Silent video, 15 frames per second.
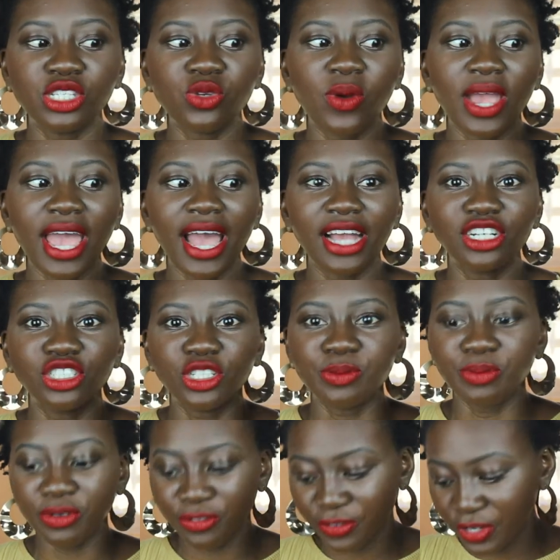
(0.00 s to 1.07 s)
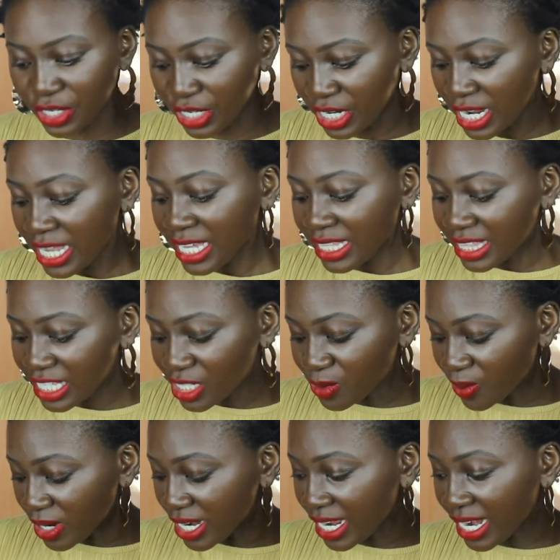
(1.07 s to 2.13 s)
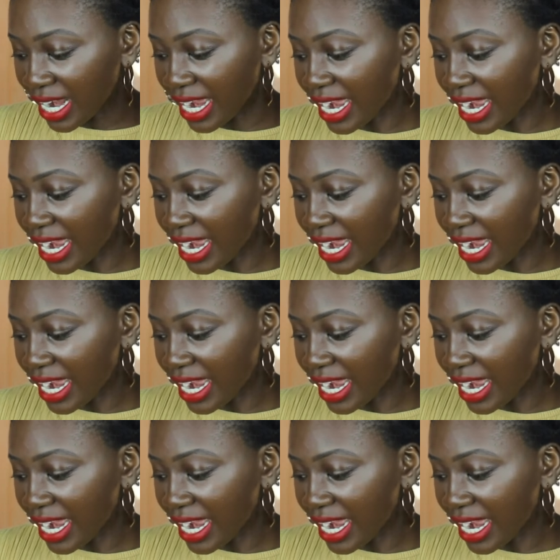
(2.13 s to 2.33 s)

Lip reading: So I actually prefer this one and